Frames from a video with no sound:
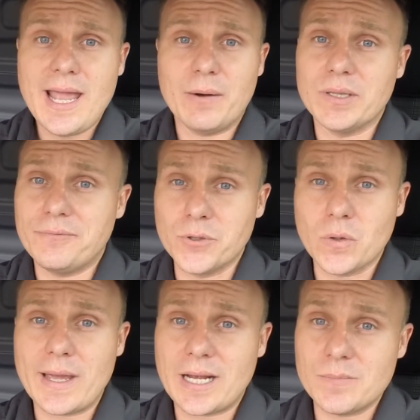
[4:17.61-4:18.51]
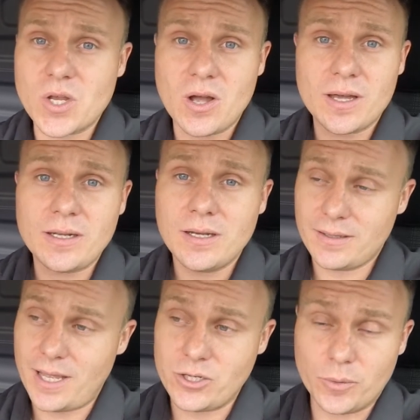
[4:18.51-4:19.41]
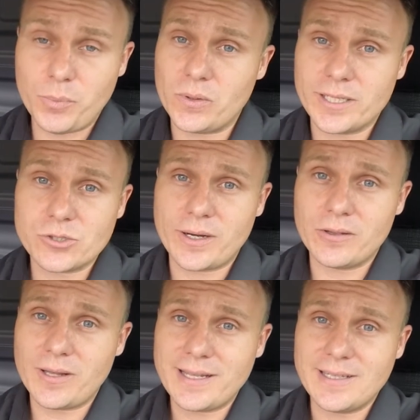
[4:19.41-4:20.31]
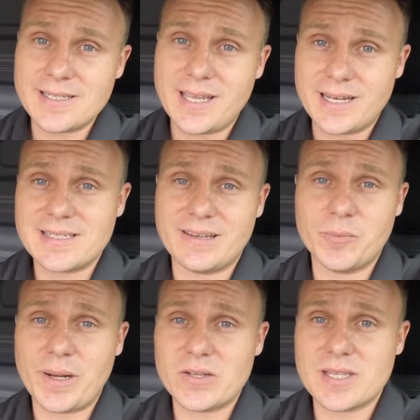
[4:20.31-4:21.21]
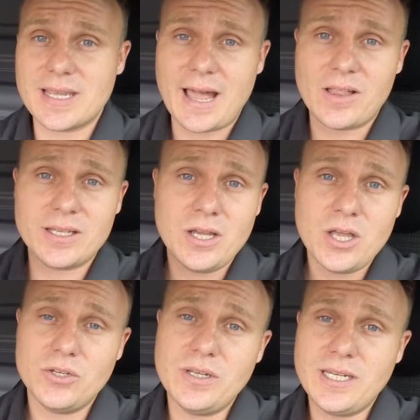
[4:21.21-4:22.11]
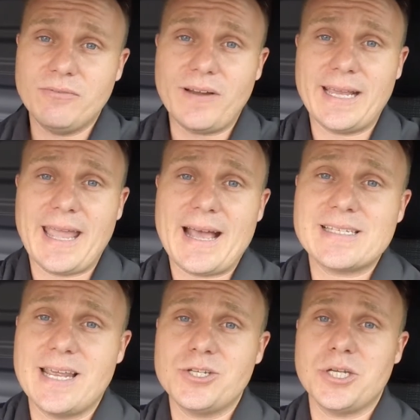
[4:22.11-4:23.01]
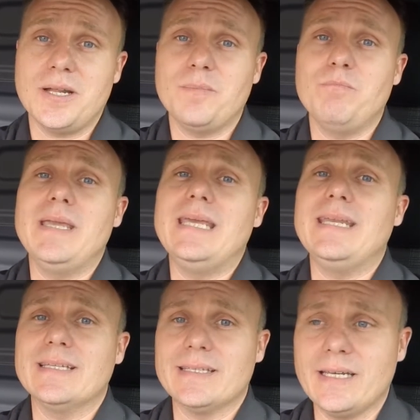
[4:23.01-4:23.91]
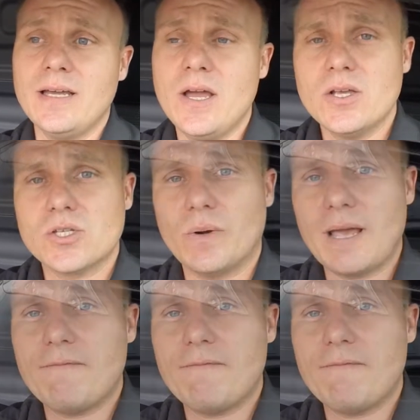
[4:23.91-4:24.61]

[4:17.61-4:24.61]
And when the fuel light comes on and you're pulling a trailer like this, getting 7 miles of the gallon, you need to find a gas station immediately. So when I